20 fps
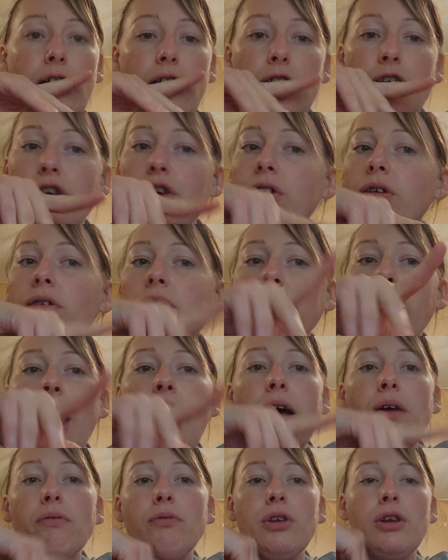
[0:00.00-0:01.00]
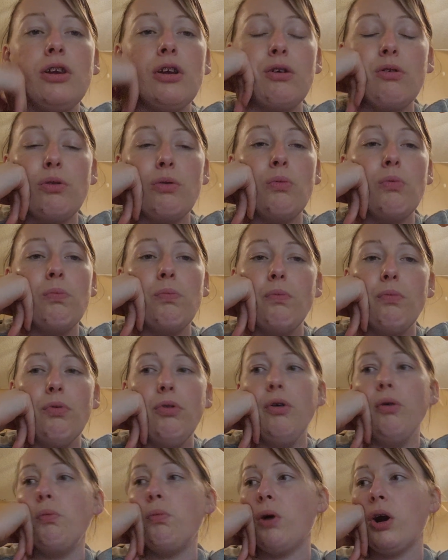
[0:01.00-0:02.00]
You don't have to know the,
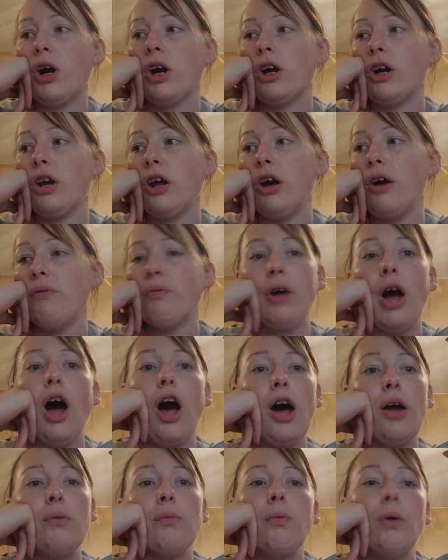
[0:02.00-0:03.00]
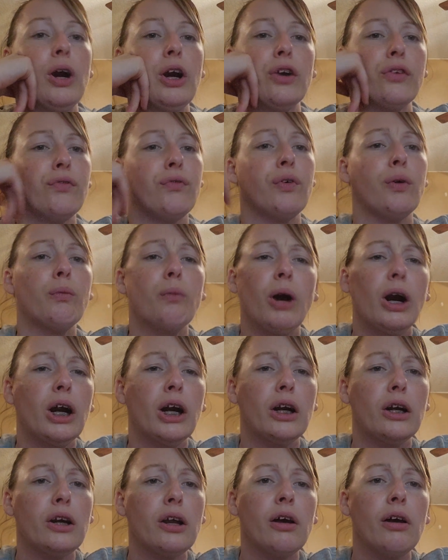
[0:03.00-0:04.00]
the word of God word for
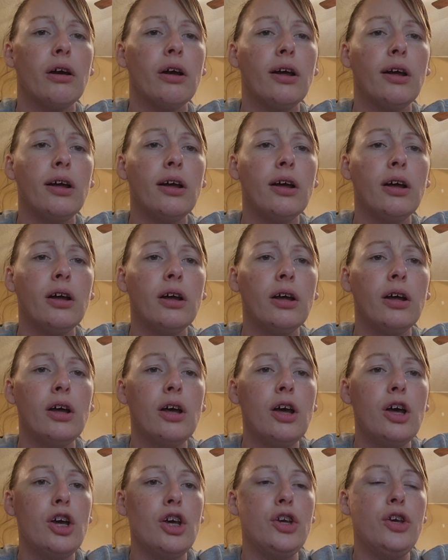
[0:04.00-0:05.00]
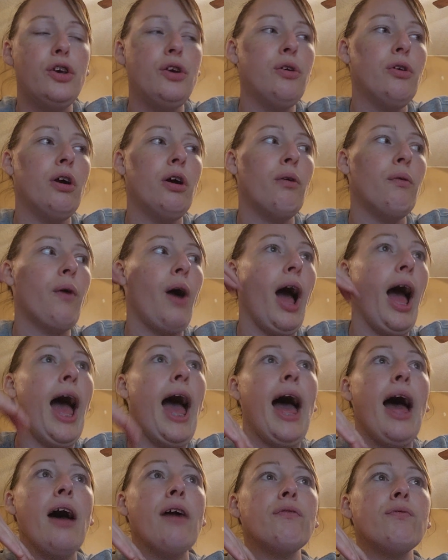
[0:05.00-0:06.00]
word. You don't
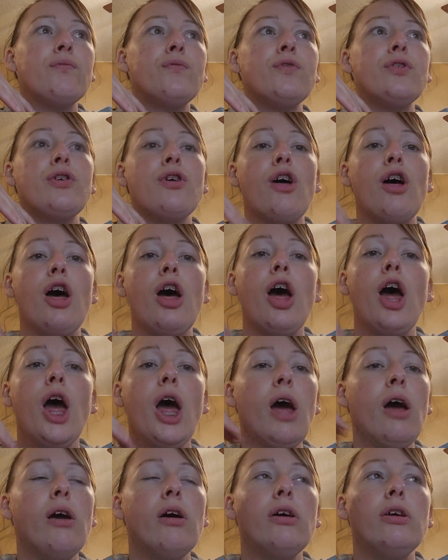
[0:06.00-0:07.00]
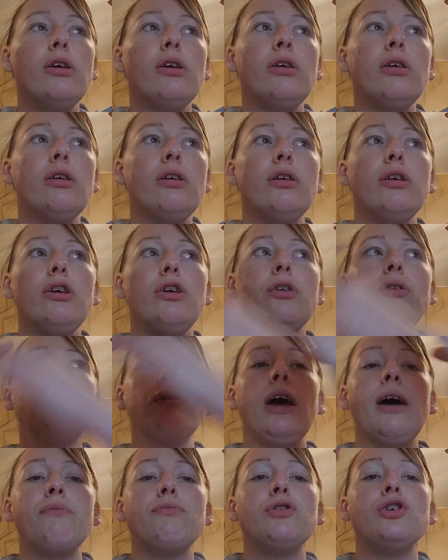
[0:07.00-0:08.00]
have to you
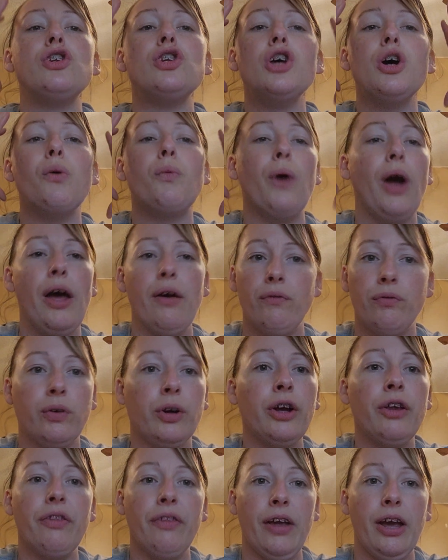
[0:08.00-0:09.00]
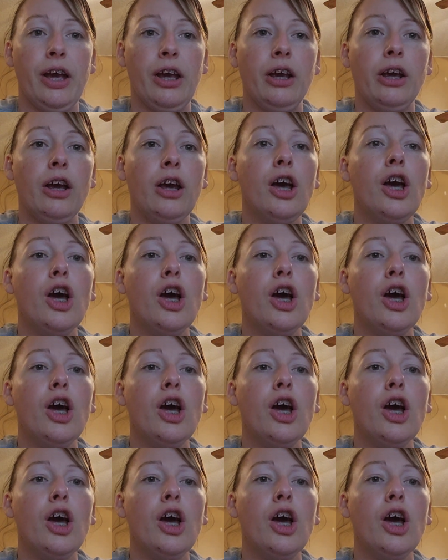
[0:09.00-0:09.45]
don't have to know everything.